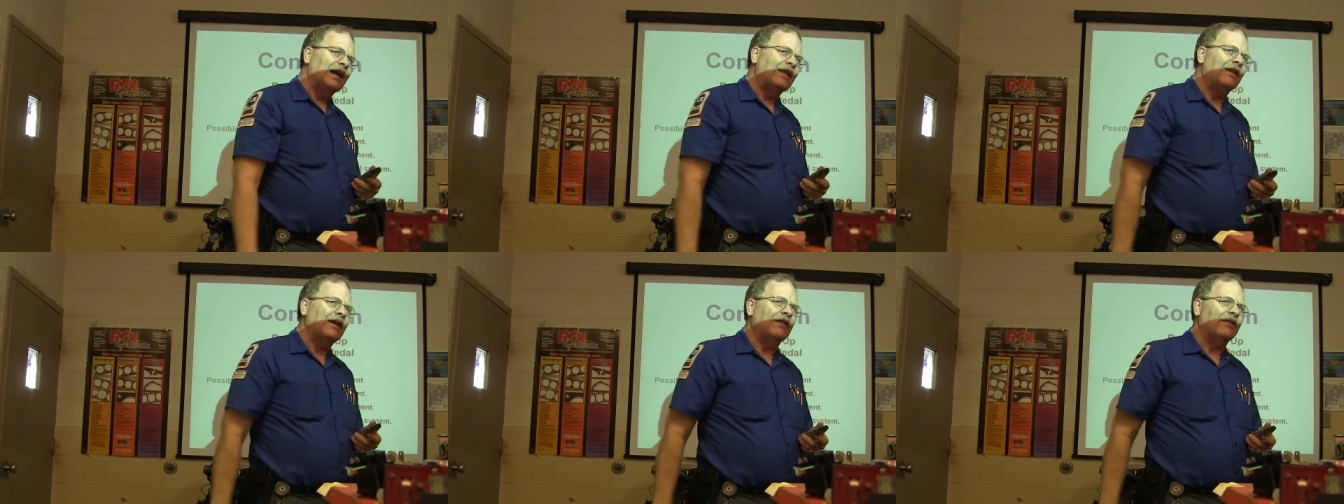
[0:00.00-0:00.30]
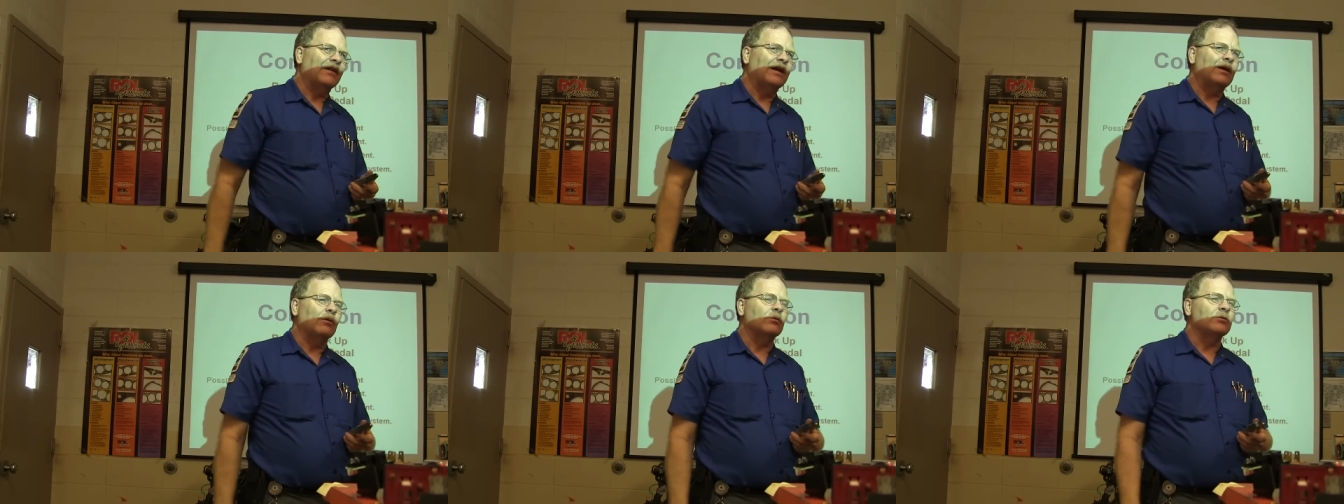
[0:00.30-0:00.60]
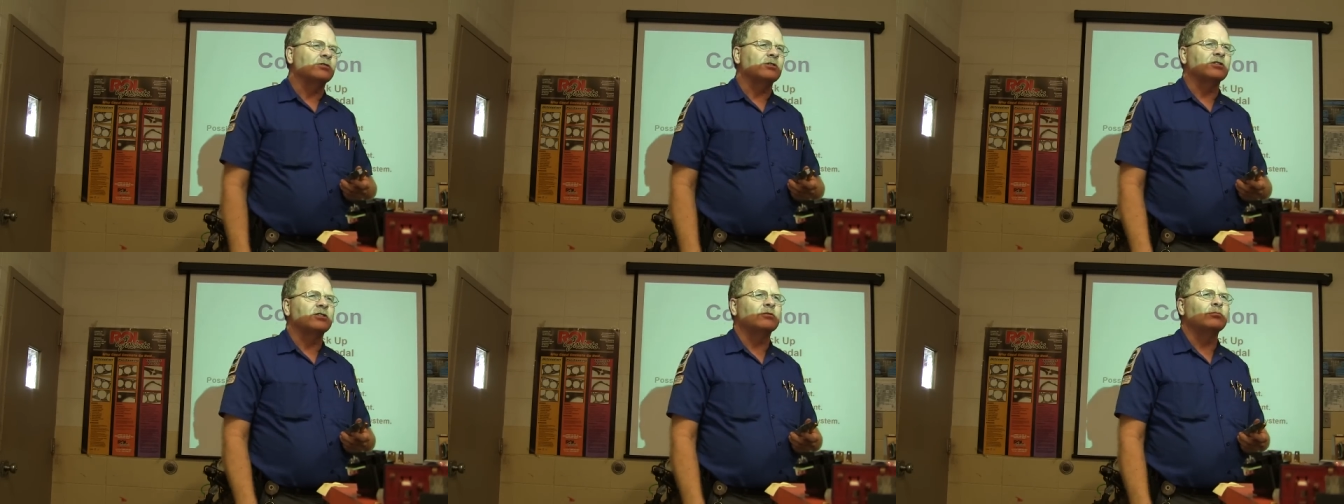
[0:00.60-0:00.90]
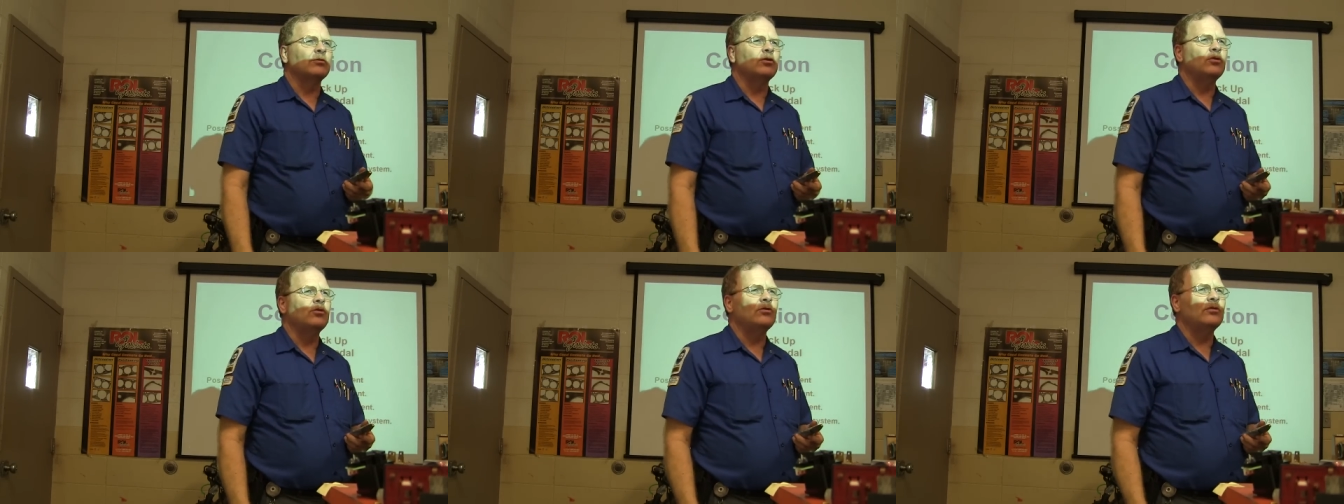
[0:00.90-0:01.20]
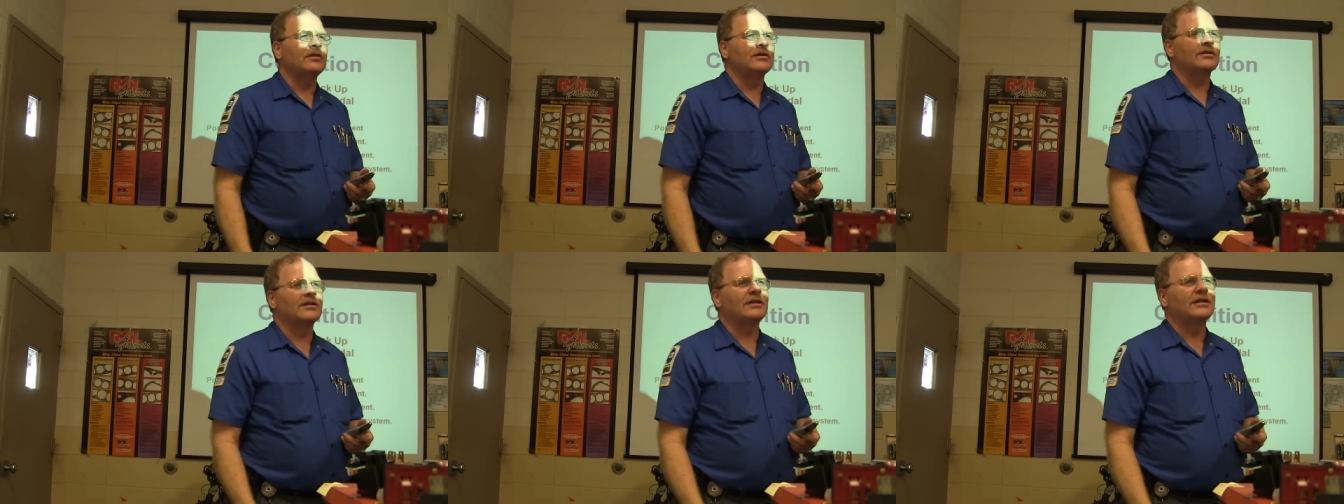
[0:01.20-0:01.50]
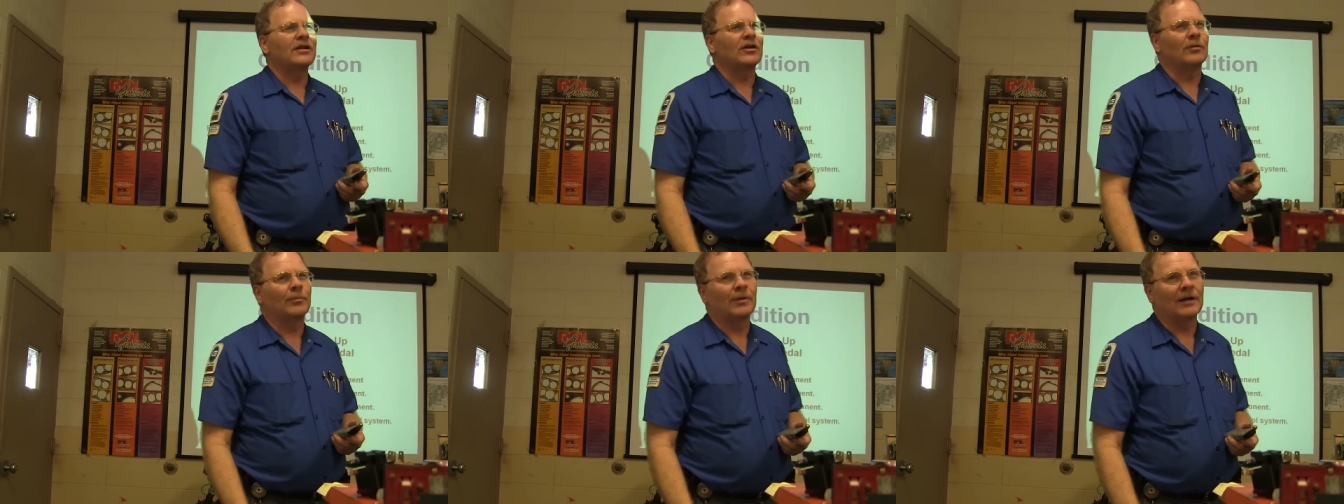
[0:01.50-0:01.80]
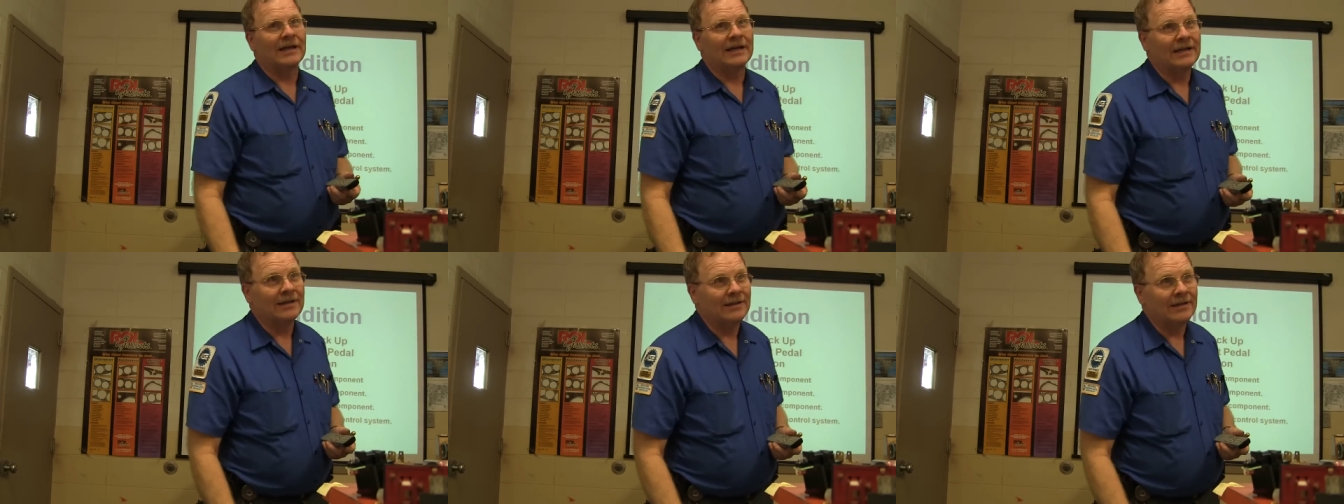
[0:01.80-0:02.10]
and that thing was as smooth as a dinner
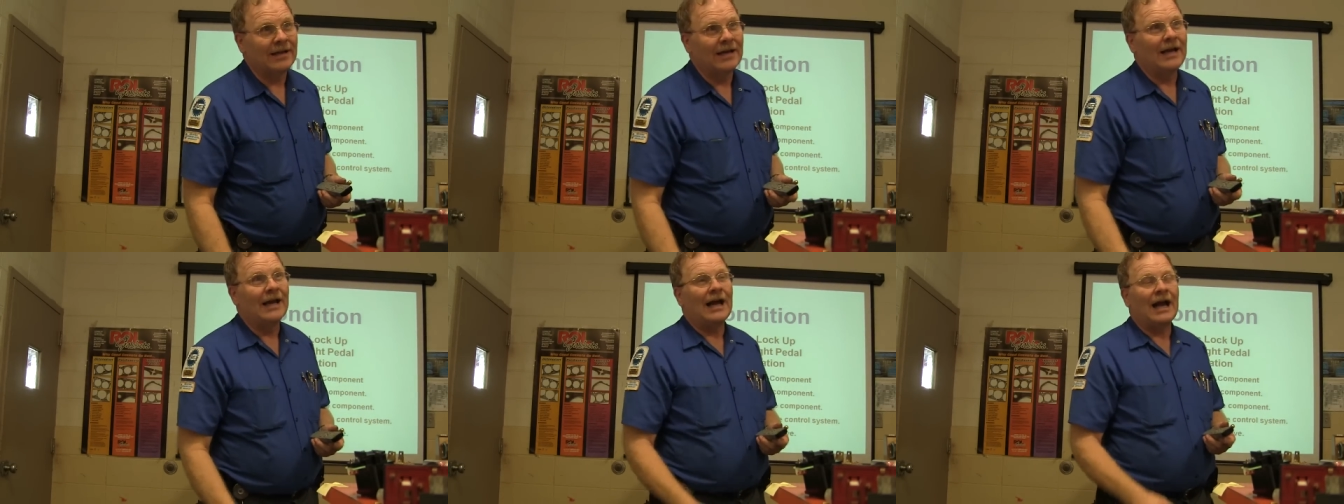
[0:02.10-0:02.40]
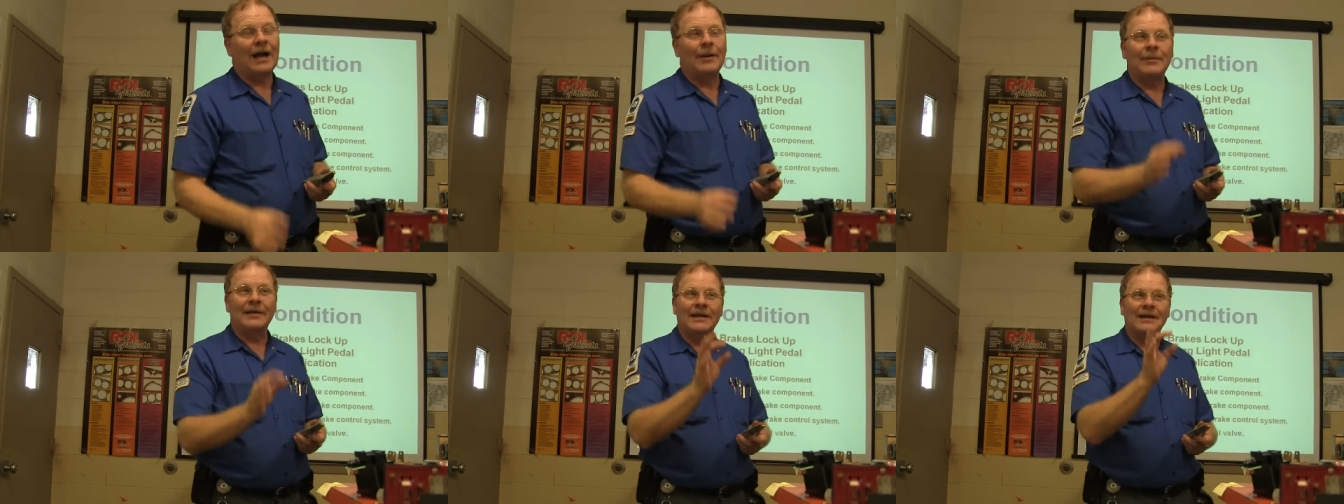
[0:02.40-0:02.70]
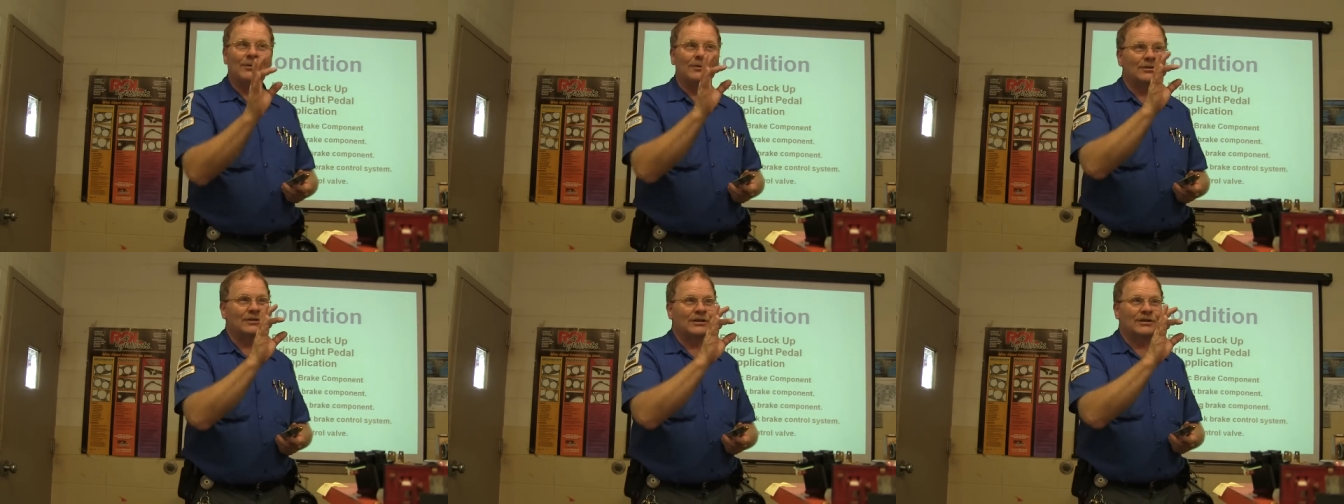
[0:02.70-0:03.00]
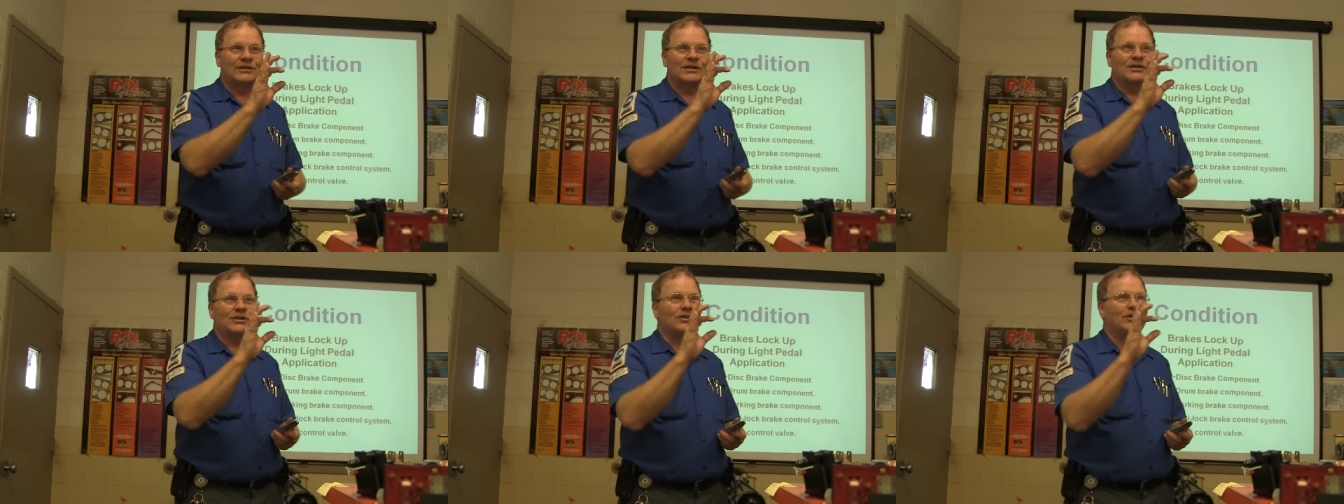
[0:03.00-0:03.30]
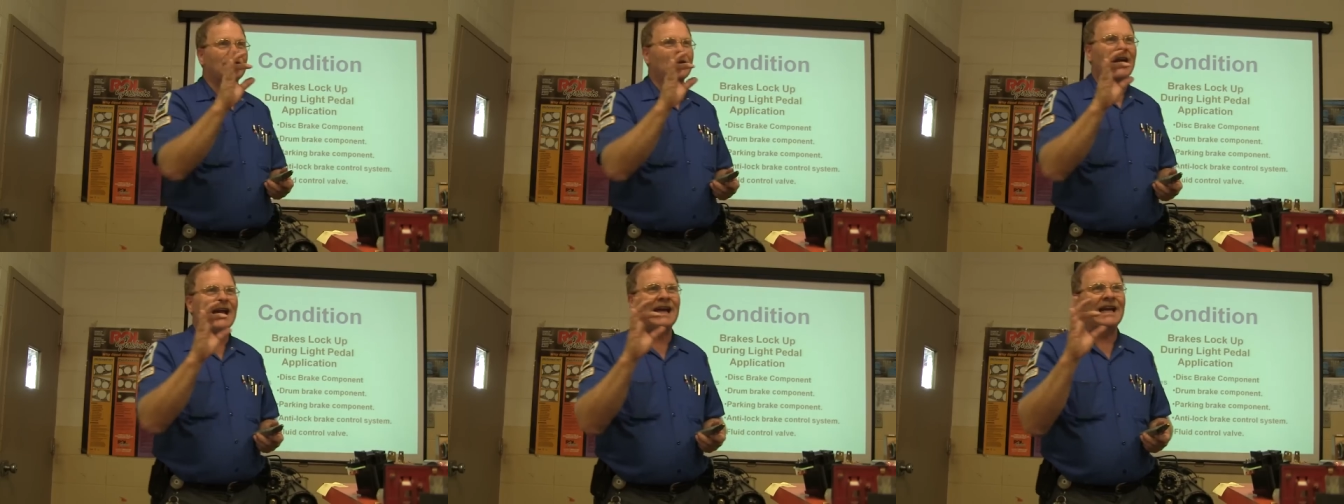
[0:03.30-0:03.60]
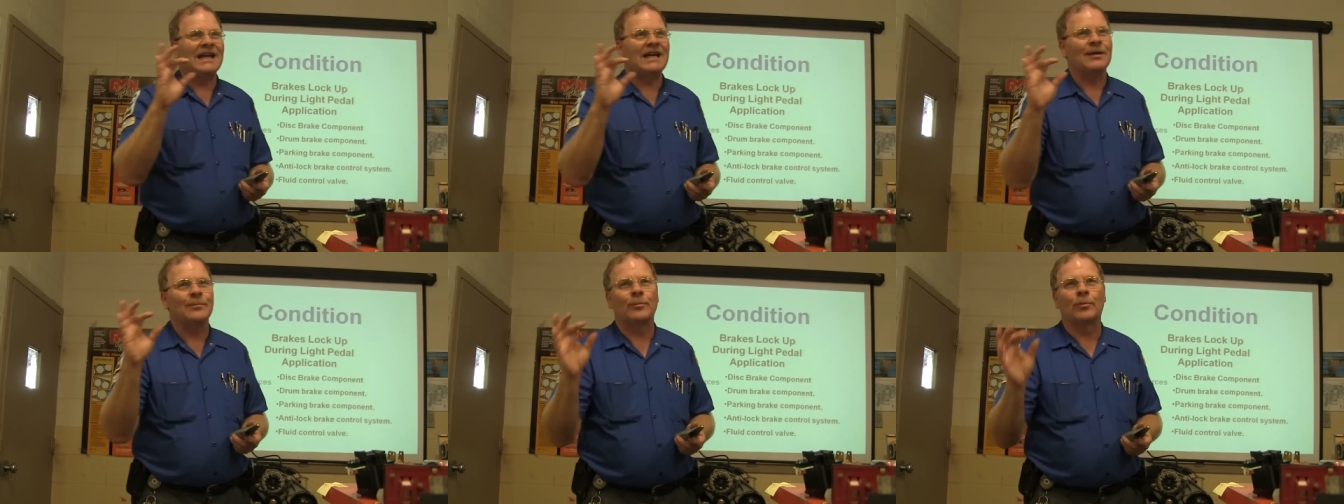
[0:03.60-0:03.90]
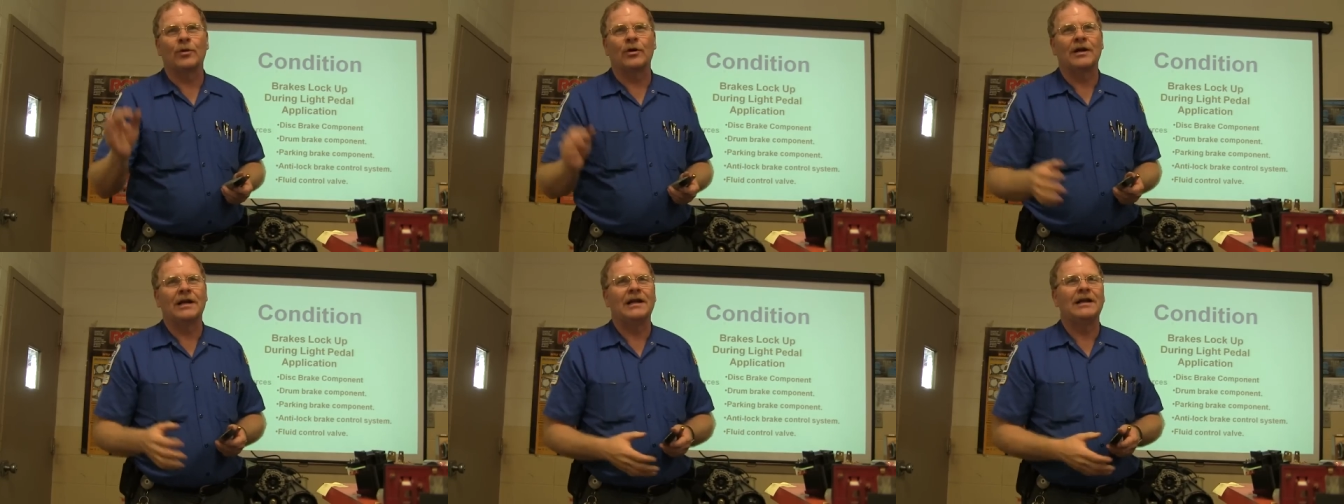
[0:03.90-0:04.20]
plate. I mean, it was just as shiny and
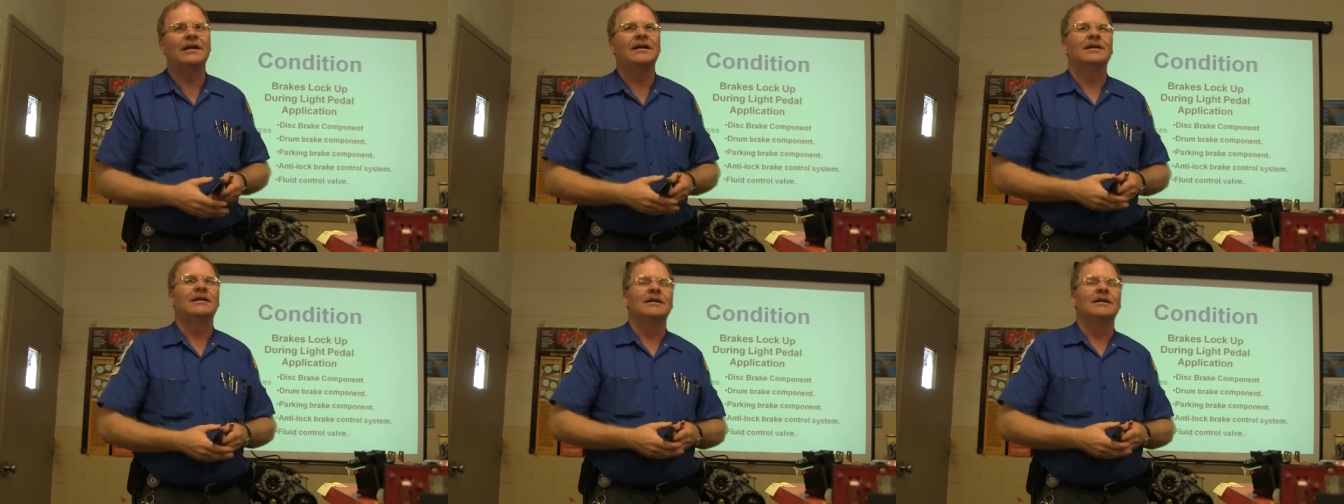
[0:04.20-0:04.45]
pretty.